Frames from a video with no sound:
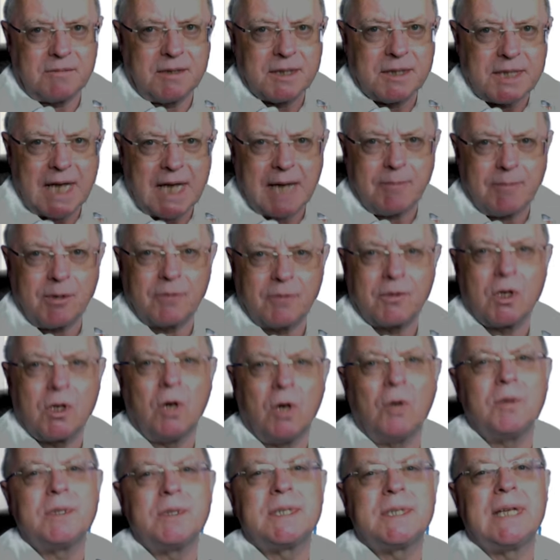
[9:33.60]
table of
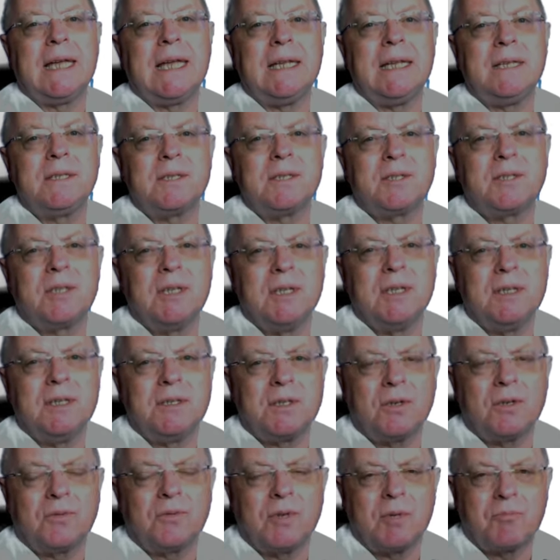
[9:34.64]
contents,
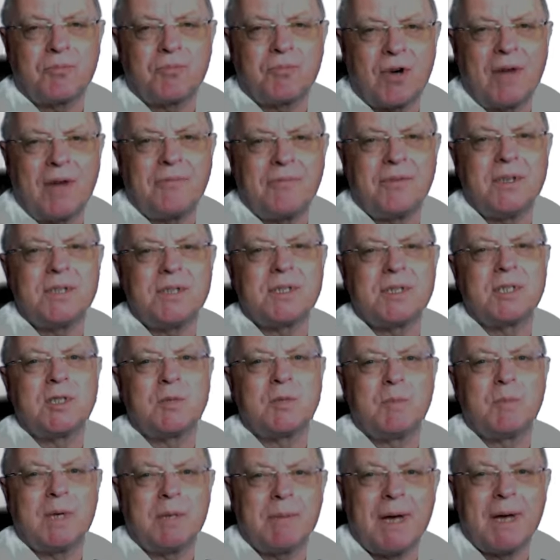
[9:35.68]
there's often a preface, there's
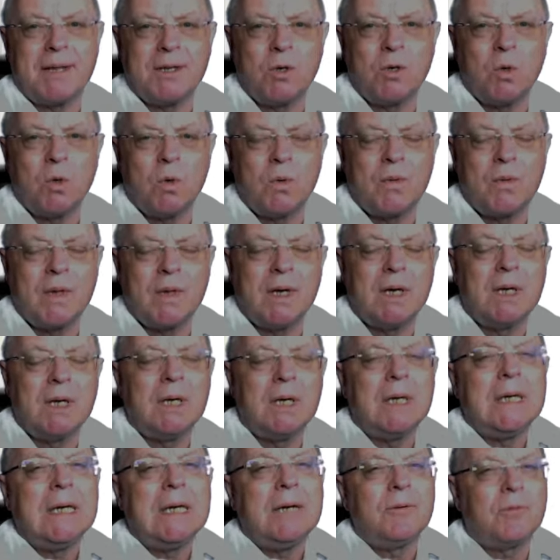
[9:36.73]
a bit about the author.
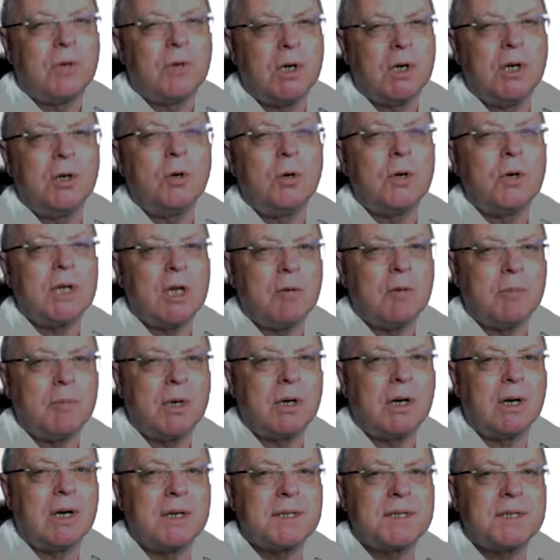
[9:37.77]
For an
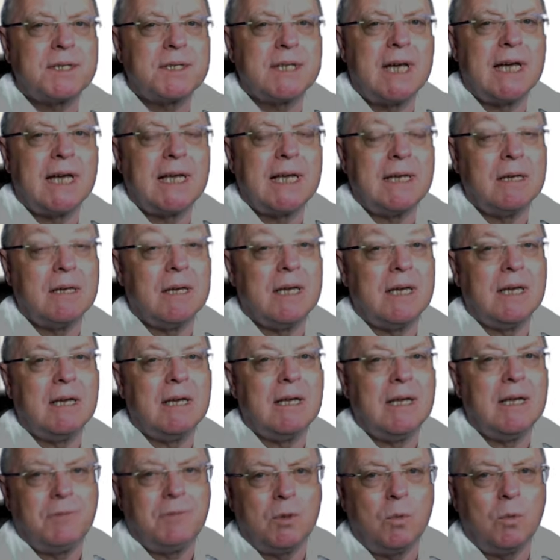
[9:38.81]
audiobook, I'd say
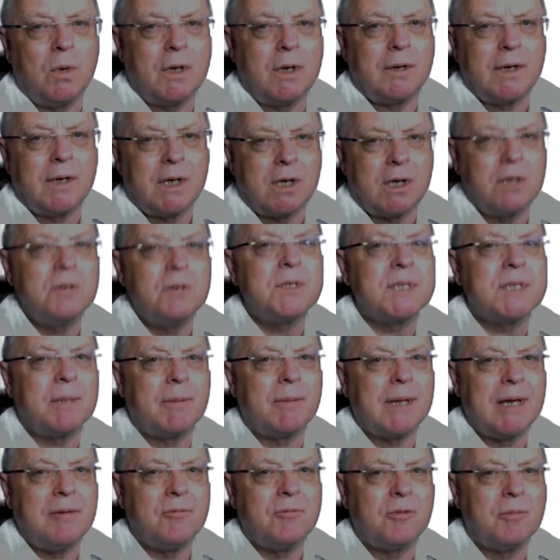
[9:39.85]
if you want to include some
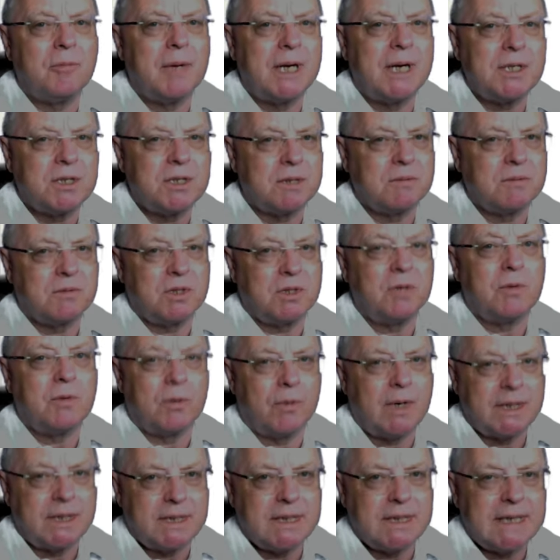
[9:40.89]
of that information, do it
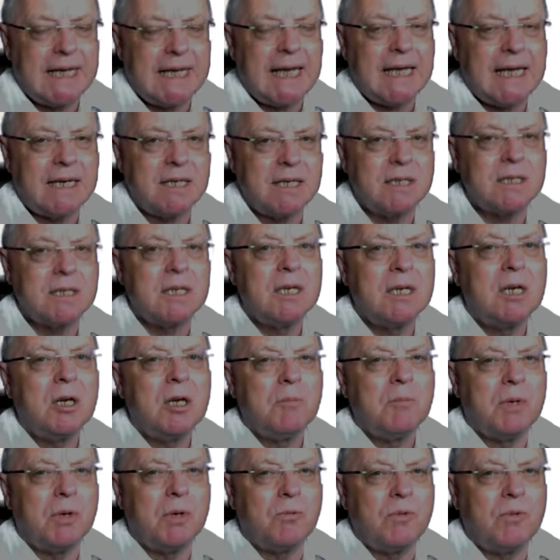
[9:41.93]
right at the end,
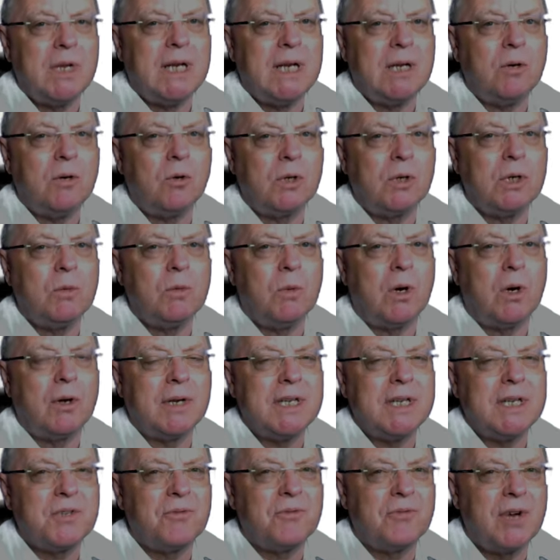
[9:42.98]
but really all you want
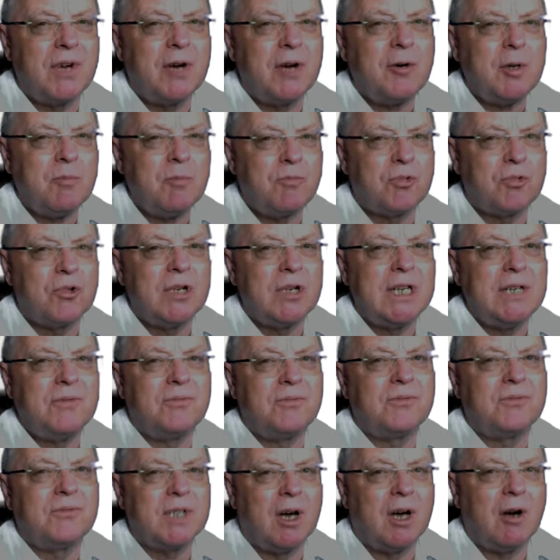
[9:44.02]
is a very
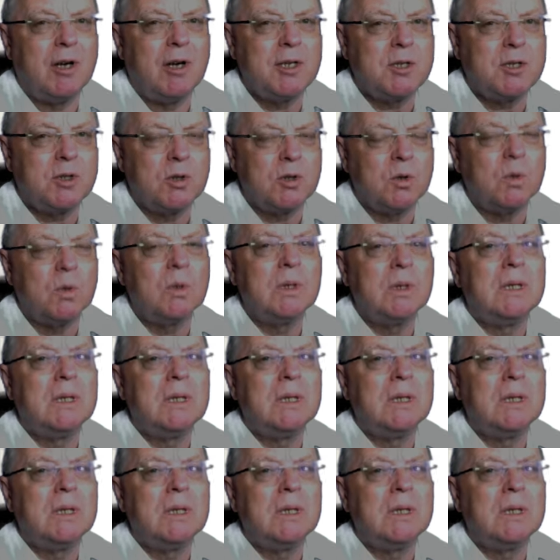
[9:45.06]
brief title,